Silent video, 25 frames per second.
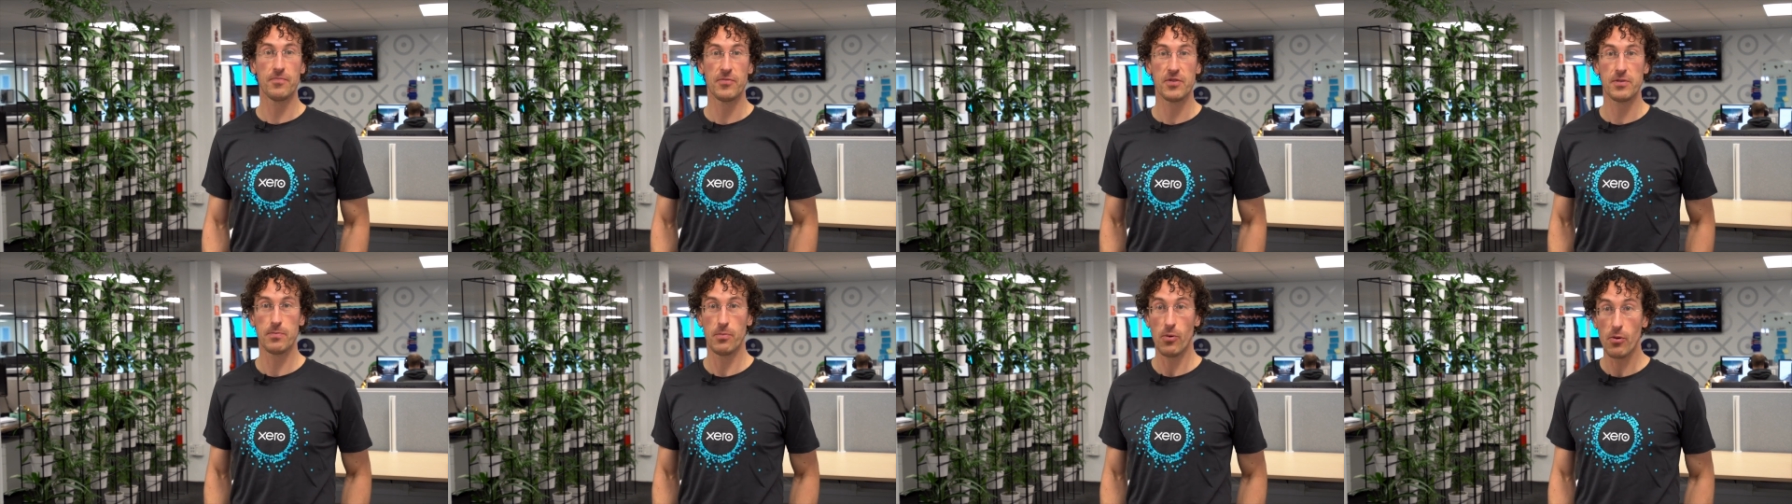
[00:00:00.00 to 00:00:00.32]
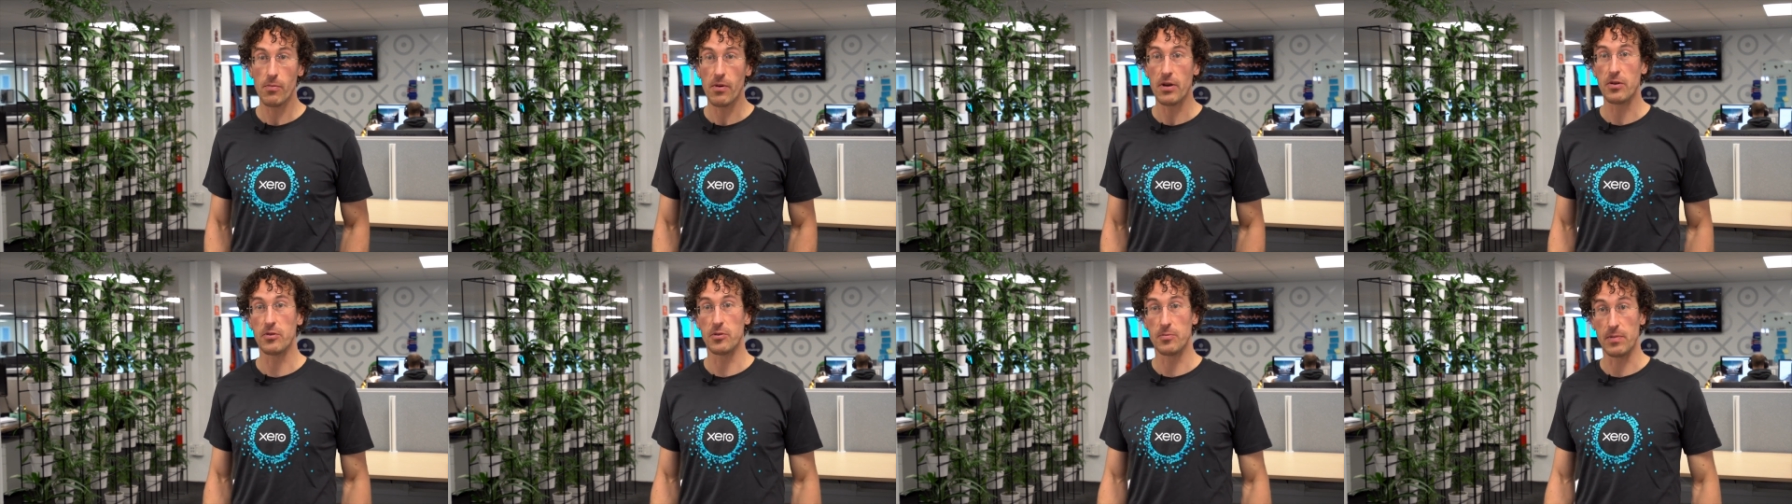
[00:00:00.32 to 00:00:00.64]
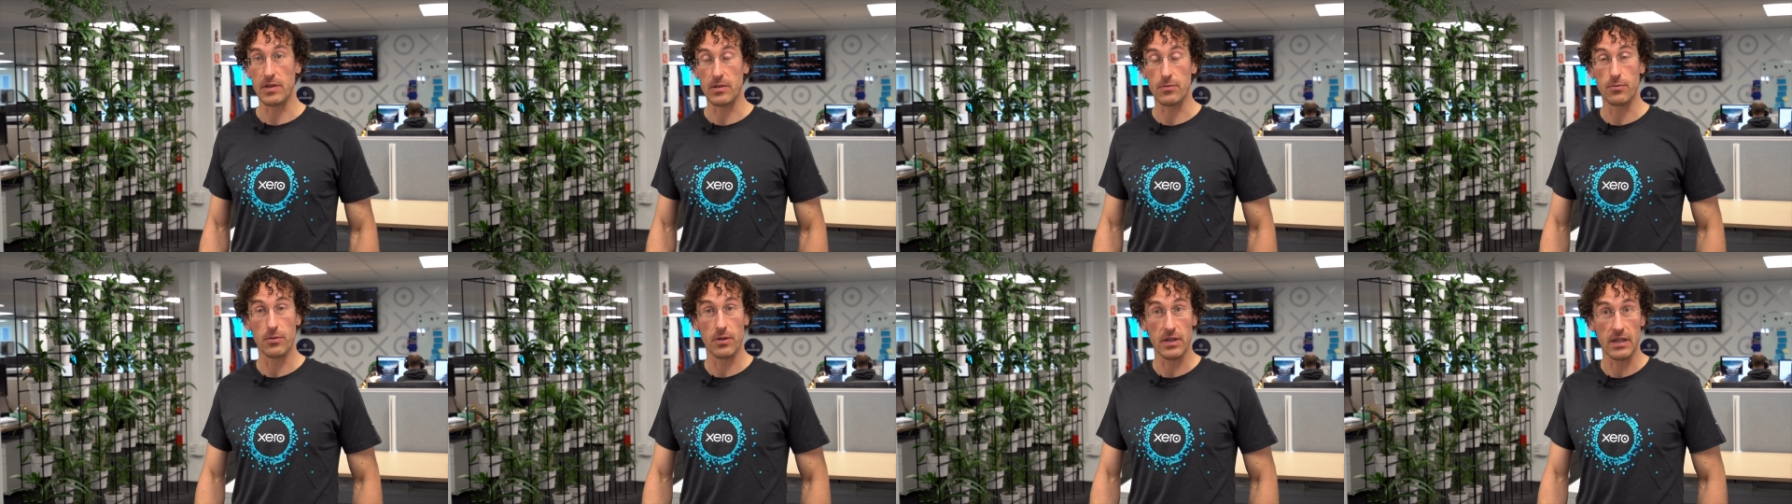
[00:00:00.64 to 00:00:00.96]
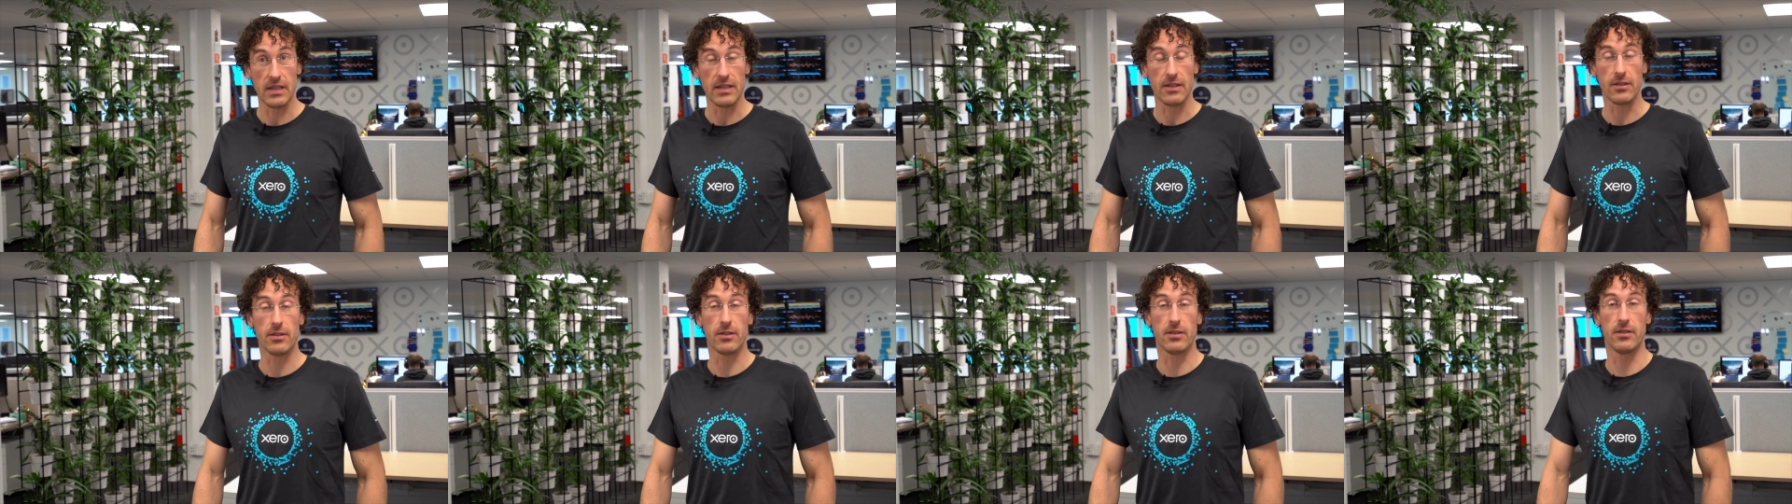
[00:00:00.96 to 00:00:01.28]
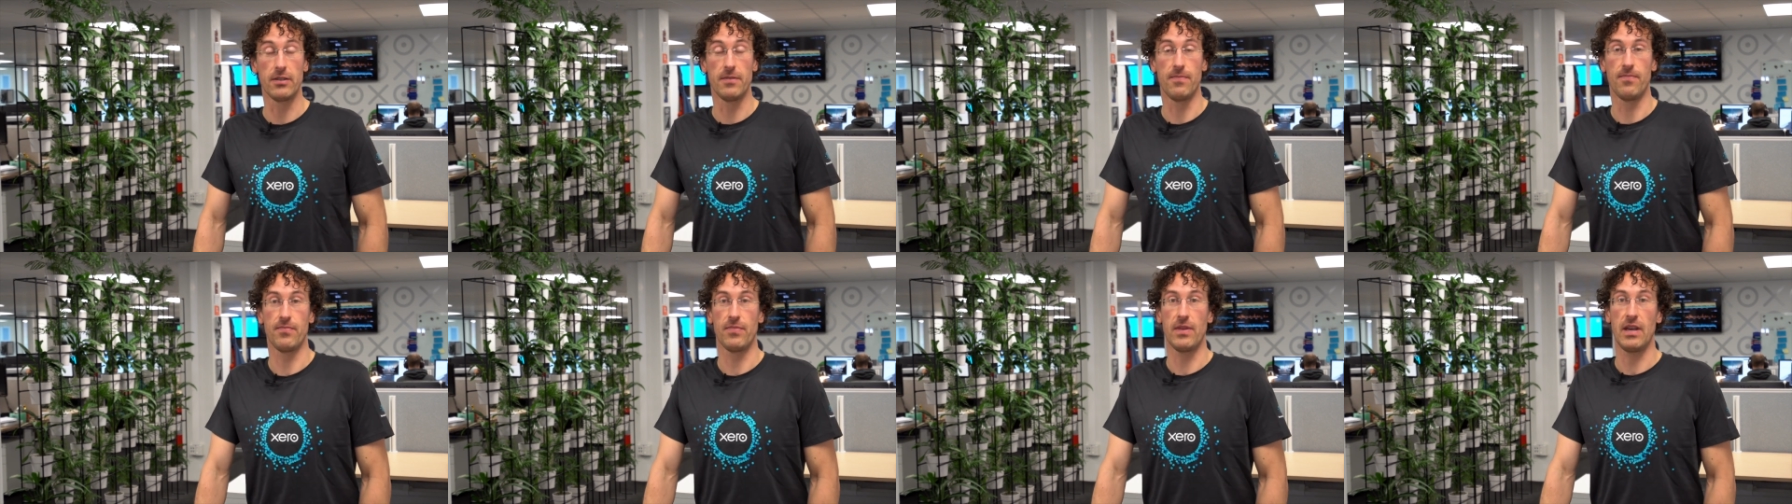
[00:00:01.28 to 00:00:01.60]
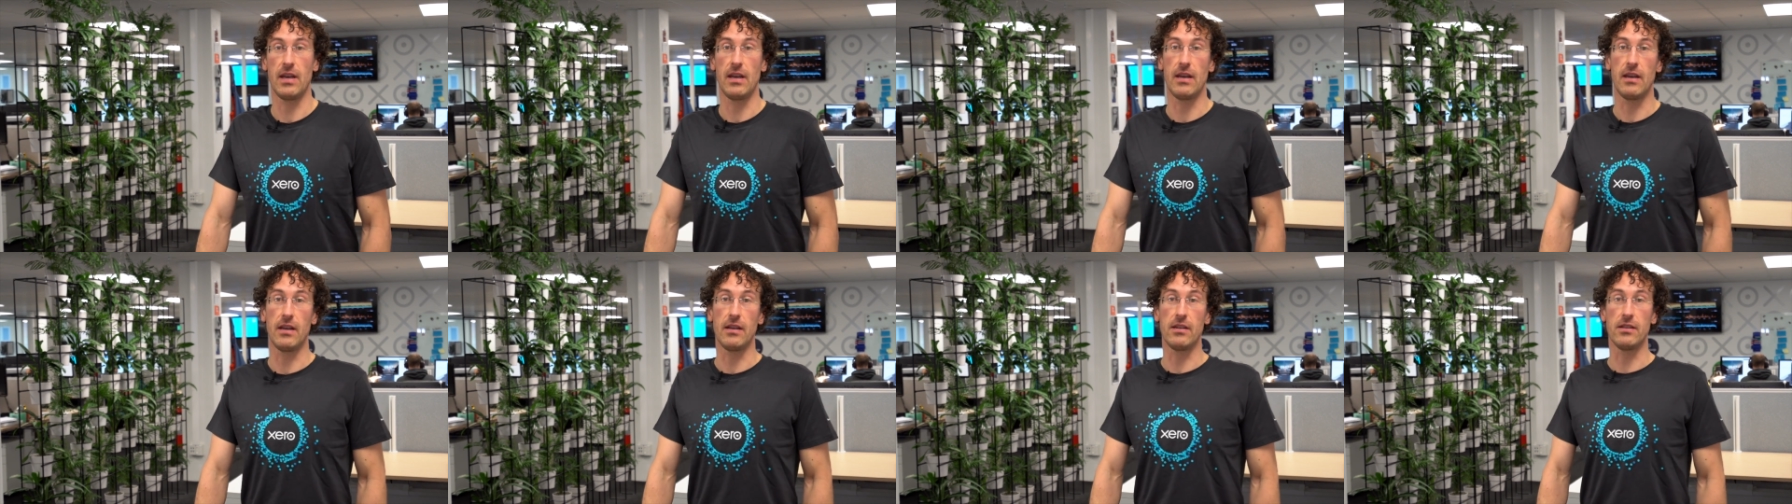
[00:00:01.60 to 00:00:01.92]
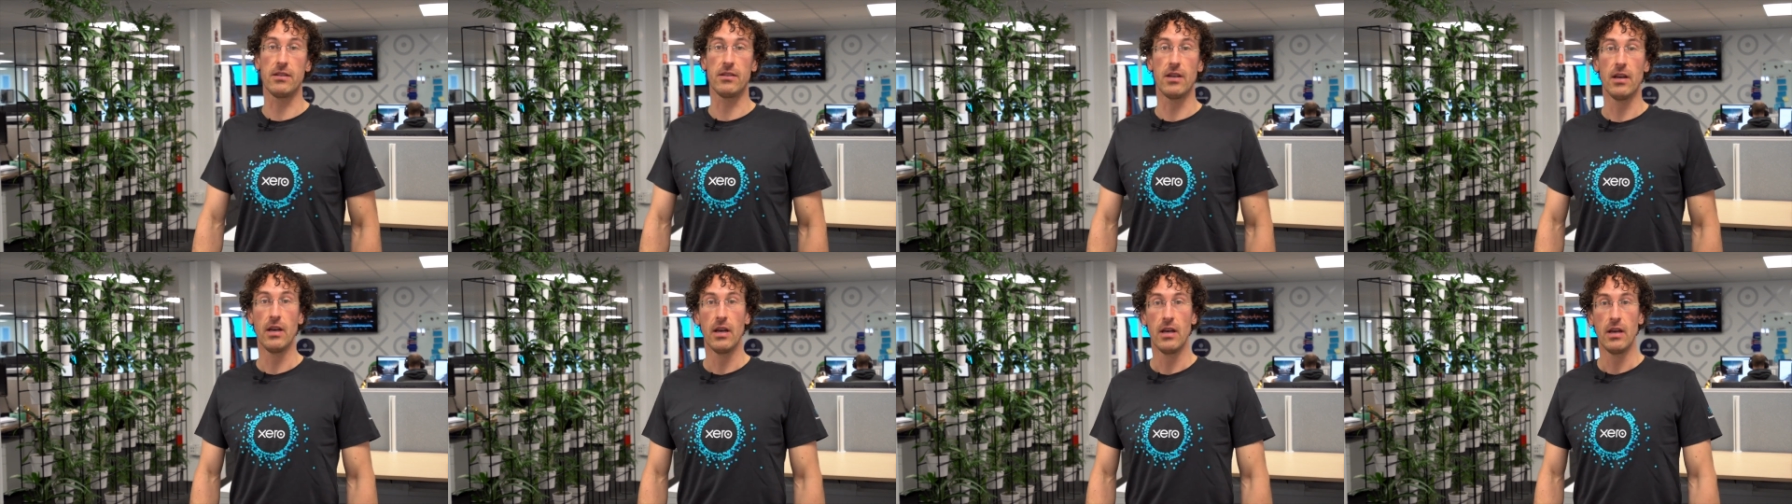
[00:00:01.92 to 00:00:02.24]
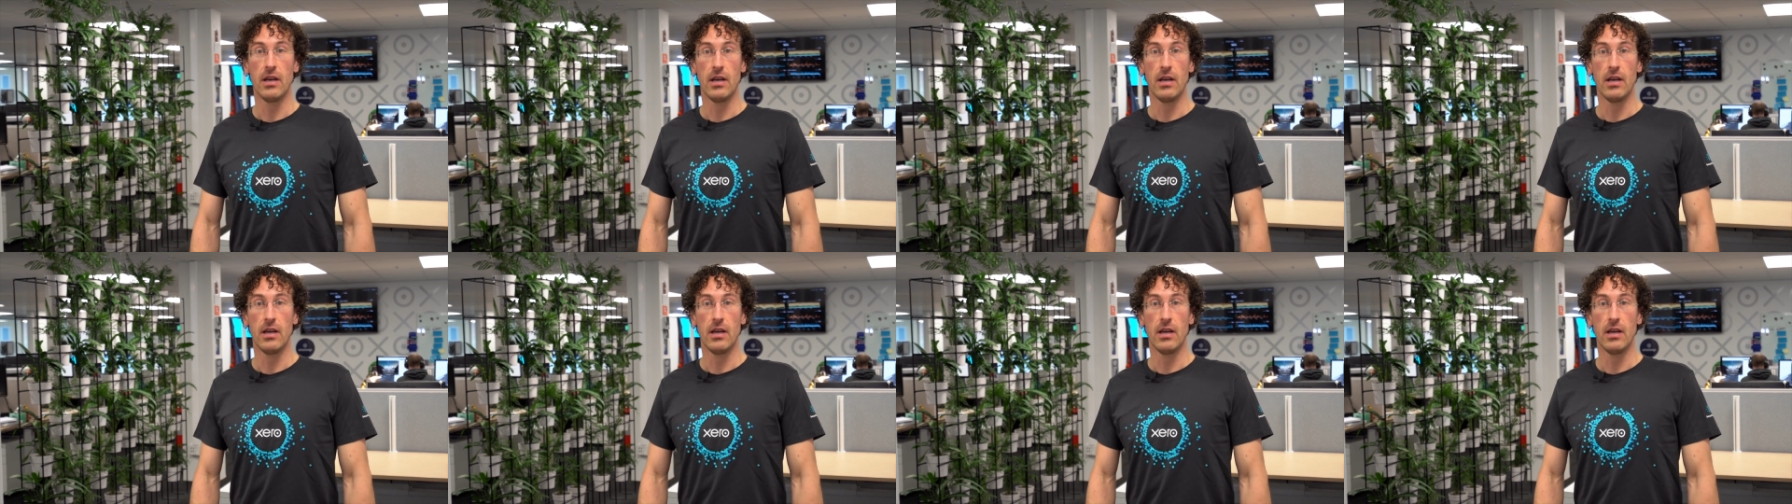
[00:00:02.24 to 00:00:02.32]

The support model's been really good and